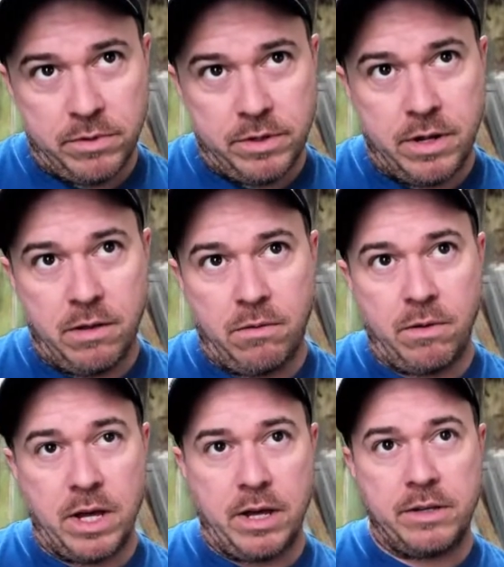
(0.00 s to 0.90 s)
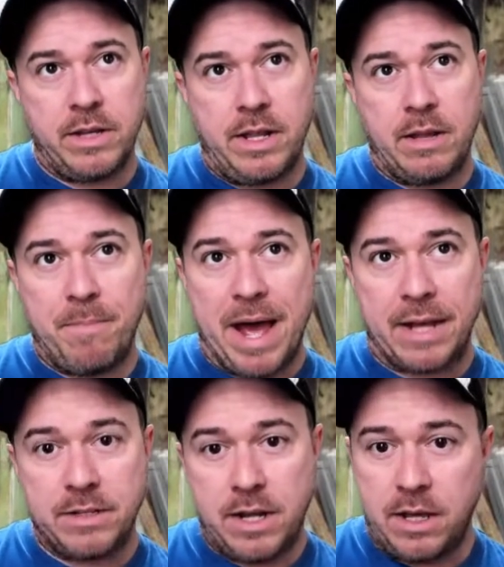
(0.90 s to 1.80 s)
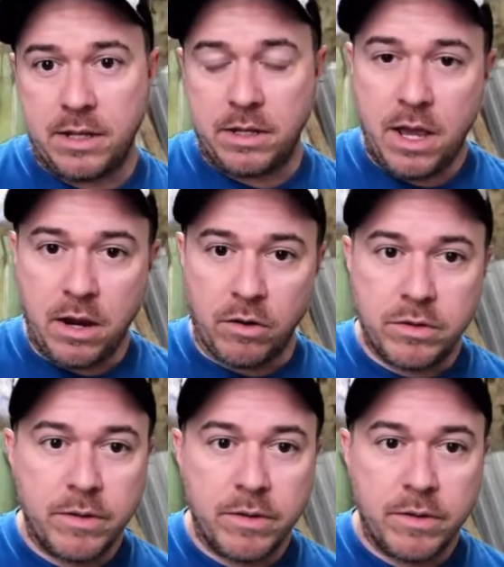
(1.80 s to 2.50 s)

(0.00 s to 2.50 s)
to us in the past 10 years.